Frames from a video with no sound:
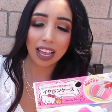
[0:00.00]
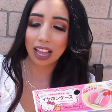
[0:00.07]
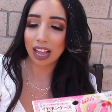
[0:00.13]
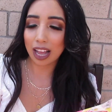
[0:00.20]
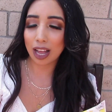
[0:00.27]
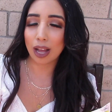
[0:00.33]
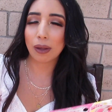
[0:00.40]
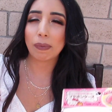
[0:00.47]

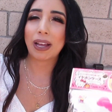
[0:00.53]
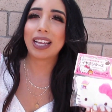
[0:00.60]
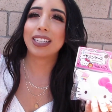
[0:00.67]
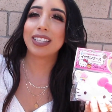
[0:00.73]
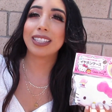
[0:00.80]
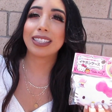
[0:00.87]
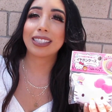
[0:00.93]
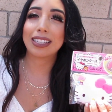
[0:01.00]
I
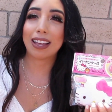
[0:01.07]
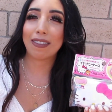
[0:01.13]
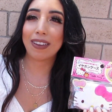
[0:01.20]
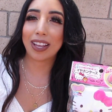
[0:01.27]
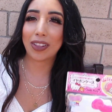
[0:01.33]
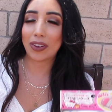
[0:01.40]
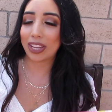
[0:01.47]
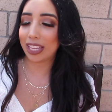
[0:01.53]
just love
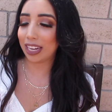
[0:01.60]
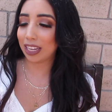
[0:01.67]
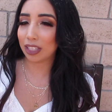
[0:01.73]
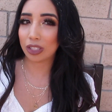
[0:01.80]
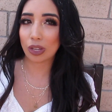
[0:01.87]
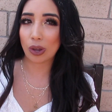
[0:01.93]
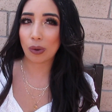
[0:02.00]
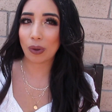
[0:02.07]
Hello Kitty,
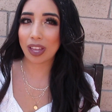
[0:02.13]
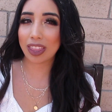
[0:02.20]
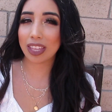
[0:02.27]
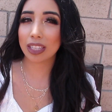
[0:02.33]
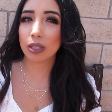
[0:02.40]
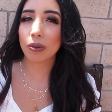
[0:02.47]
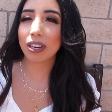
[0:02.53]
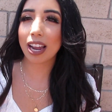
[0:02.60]
so
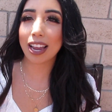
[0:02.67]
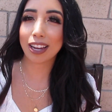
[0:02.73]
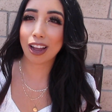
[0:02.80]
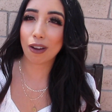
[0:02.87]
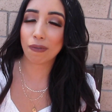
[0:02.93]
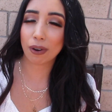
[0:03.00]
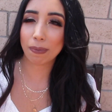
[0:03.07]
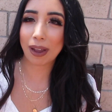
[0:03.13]
this one I
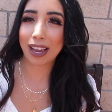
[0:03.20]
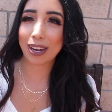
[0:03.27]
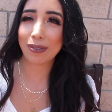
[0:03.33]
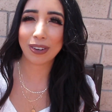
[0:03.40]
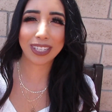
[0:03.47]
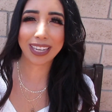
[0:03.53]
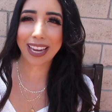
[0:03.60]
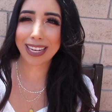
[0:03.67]
got for my
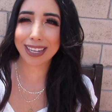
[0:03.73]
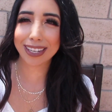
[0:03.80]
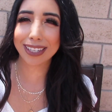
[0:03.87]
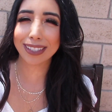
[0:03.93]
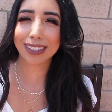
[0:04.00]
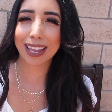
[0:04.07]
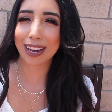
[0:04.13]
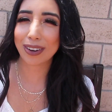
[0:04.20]

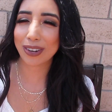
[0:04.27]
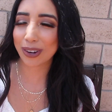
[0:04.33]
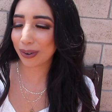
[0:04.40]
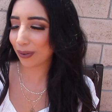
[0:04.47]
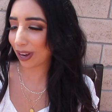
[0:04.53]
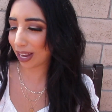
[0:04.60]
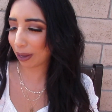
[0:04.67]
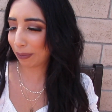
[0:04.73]
retainers. I don't know
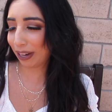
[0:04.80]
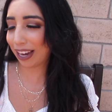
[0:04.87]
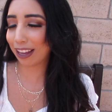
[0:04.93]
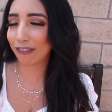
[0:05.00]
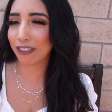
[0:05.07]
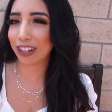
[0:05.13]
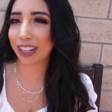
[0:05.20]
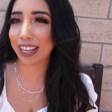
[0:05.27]
why, but I
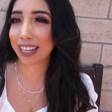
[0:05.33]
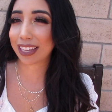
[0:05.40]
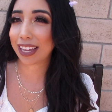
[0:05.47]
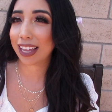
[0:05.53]
felt like,